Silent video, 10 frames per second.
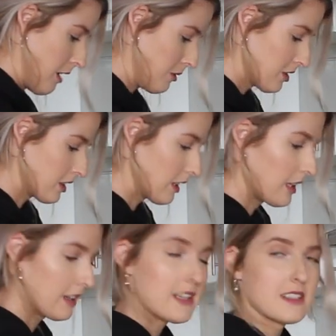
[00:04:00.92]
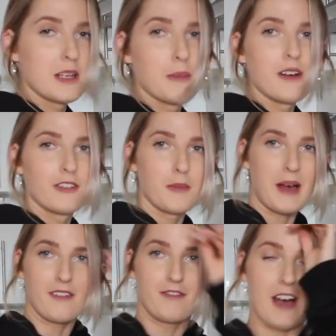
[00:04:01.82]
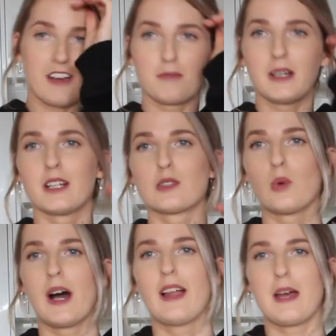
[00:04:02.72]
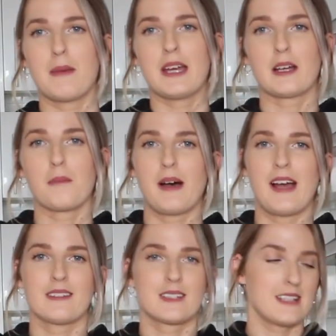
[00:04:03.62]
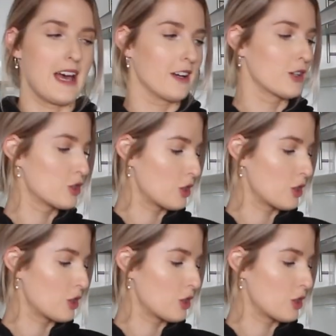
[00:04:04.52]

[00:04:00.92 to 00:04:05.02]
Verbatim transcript: And we're just going to let that simmer for about five minutes while I make my snack.